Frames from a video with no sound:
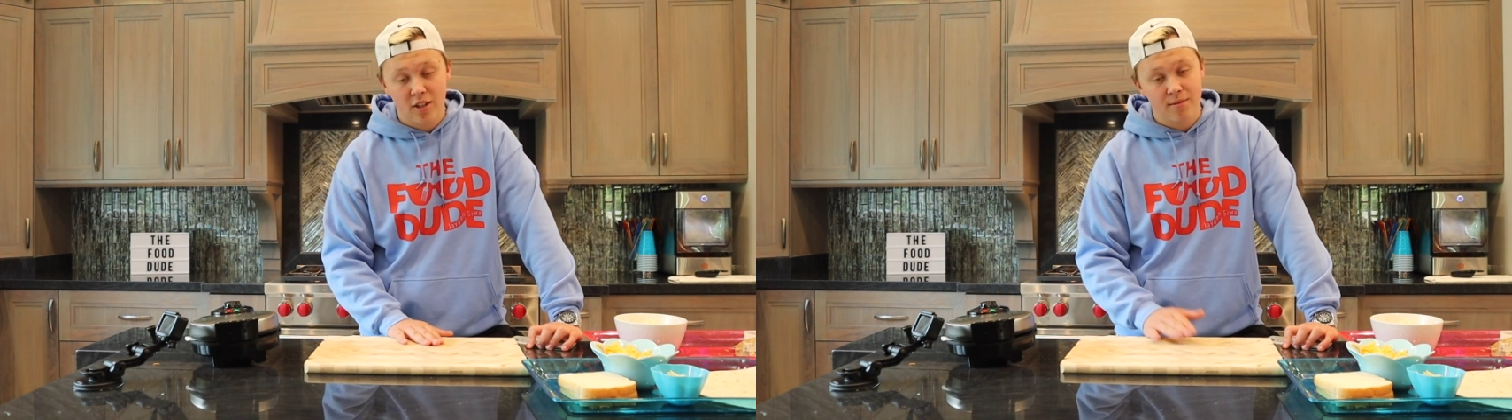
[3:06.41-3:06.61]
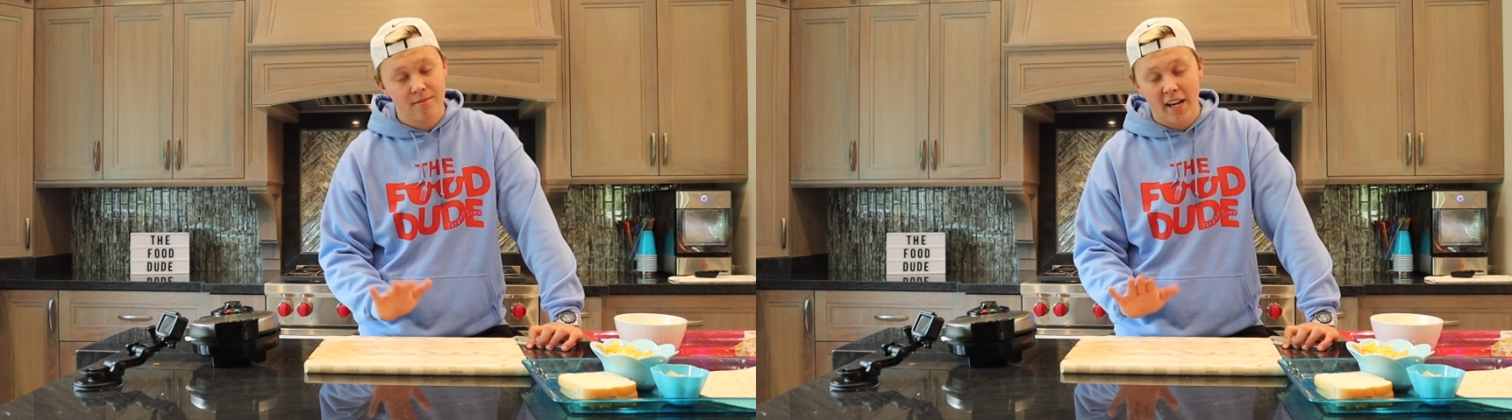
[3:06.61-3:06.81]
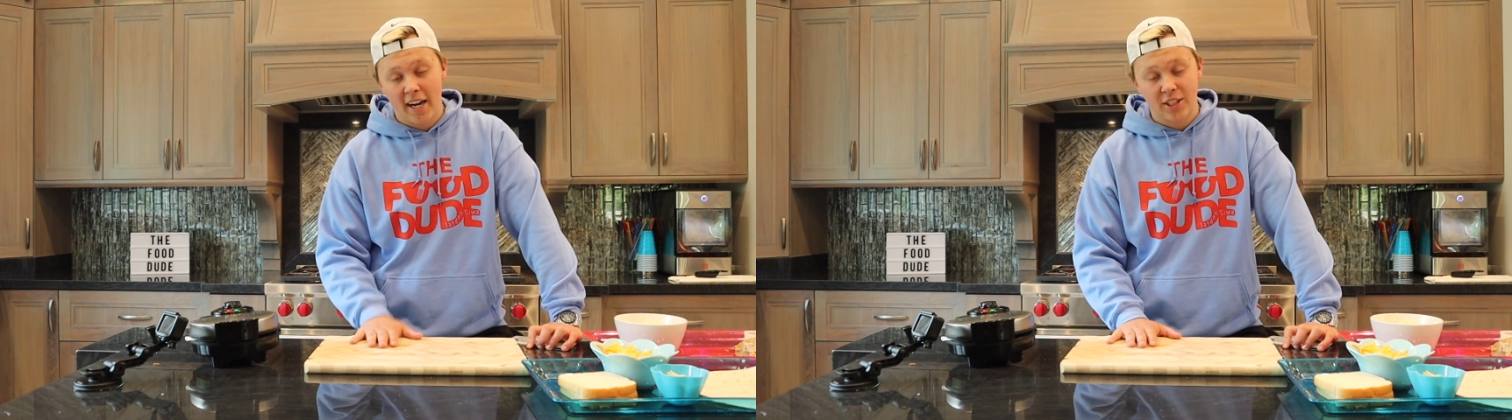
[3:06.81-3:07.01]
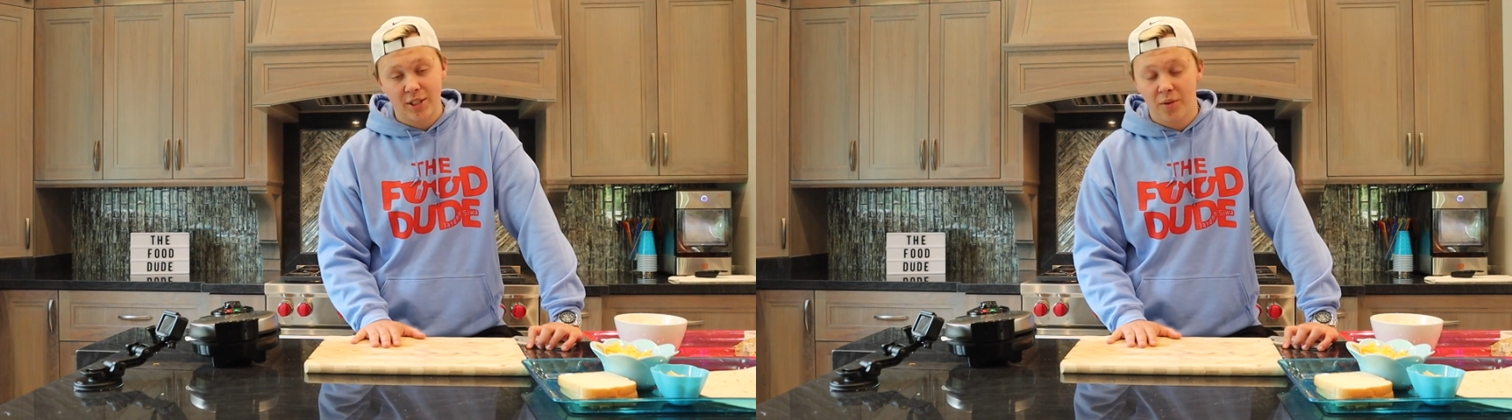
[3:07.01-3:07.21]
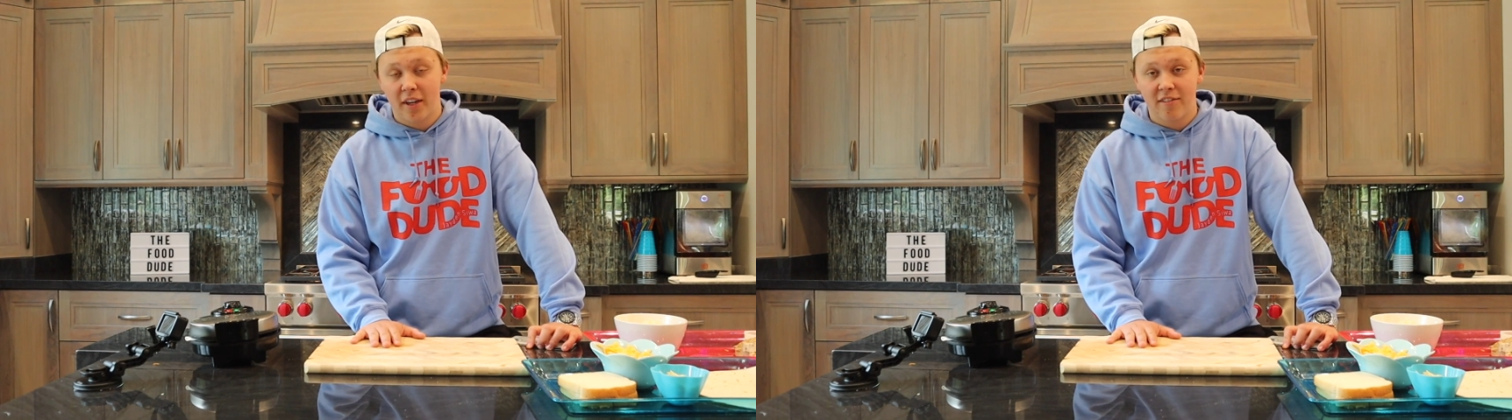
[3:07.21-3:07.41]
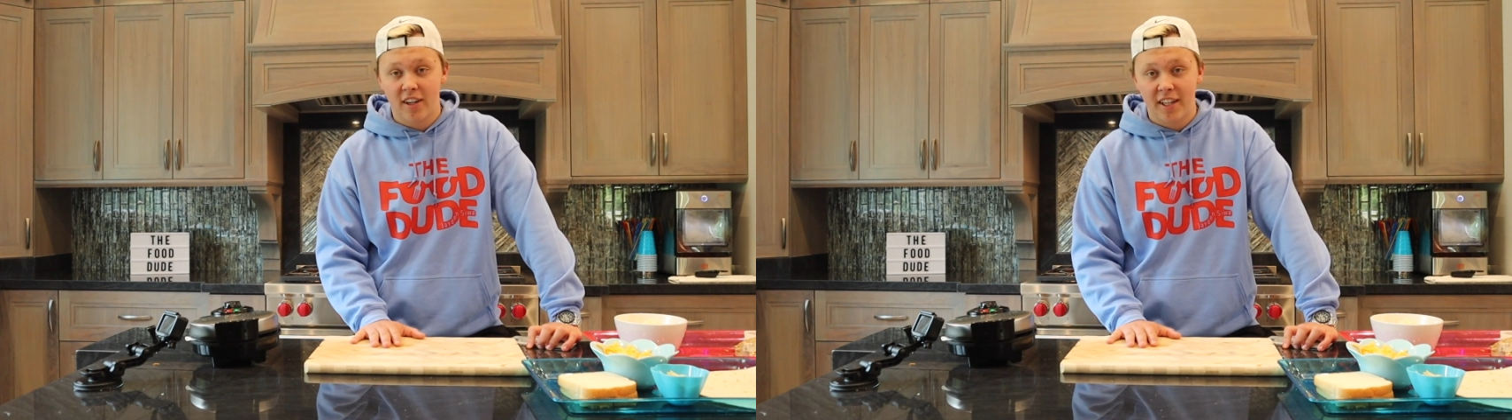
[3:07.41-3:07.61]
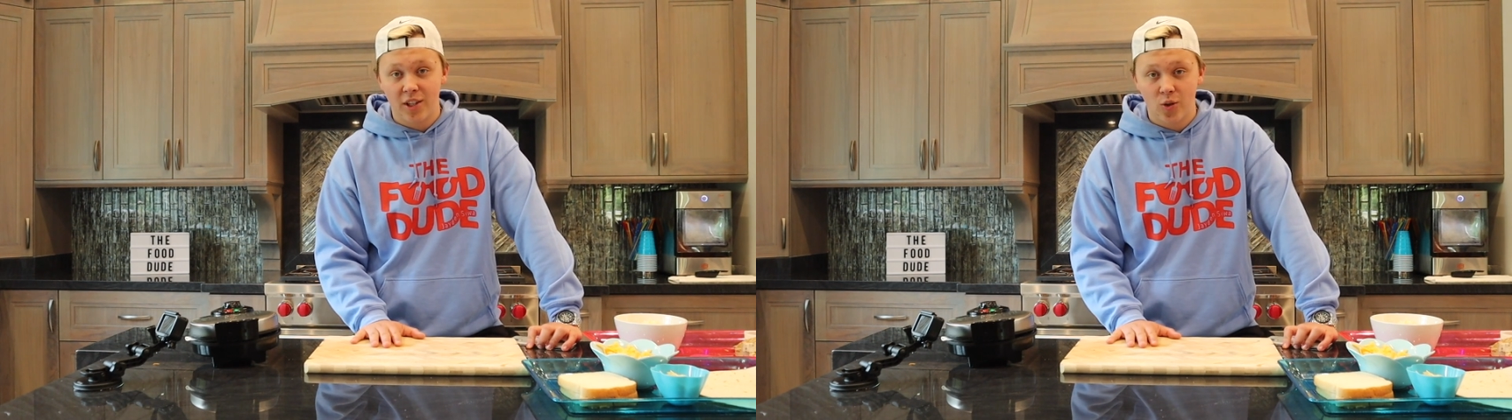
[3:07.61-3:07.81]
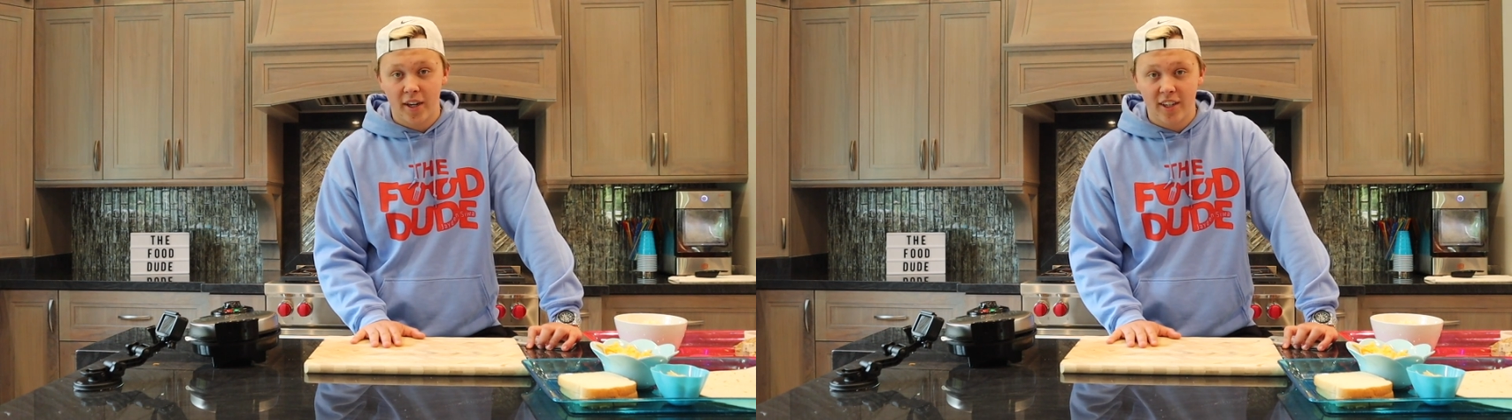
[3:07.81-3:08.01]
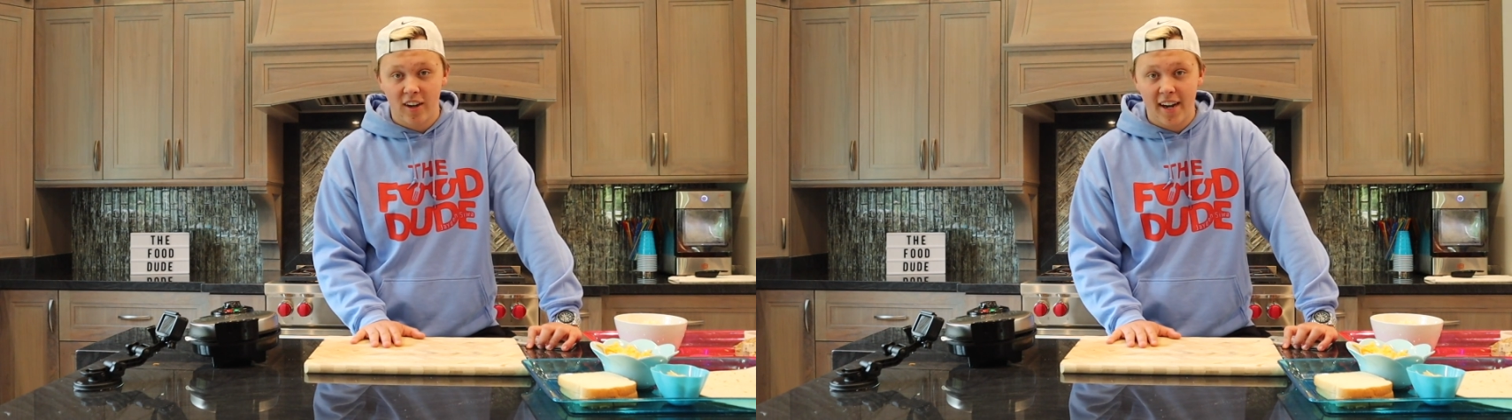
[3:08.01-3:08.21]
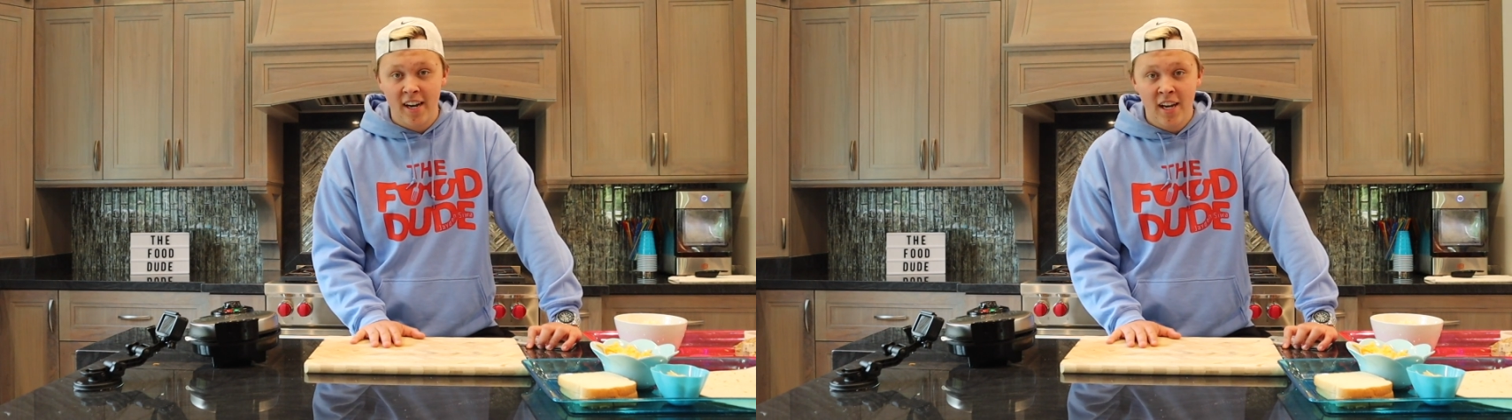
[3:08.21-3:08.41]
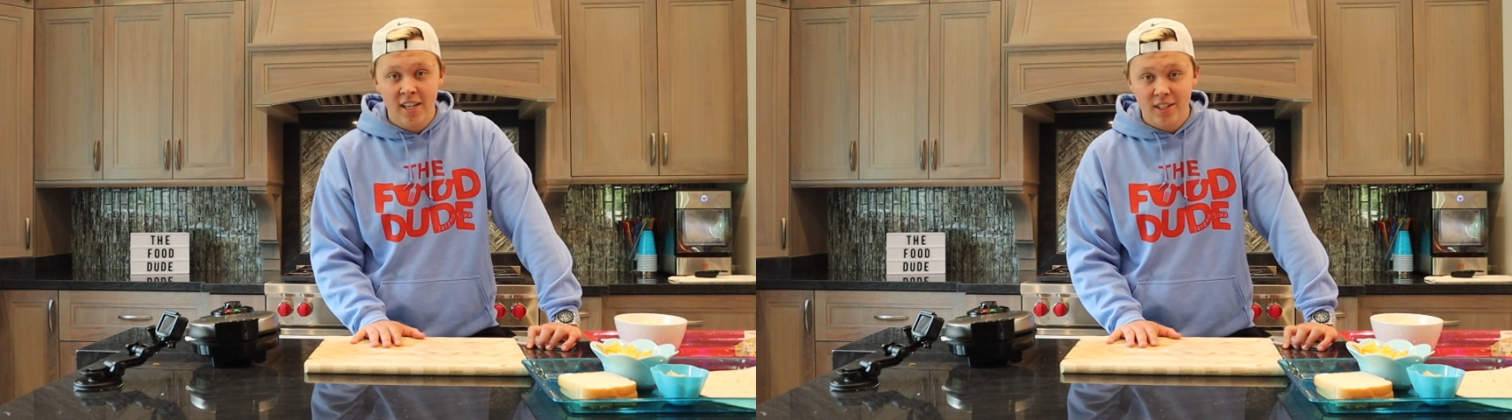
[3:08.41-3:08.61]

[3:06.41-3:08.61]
They're actually quite funny. They're quite great.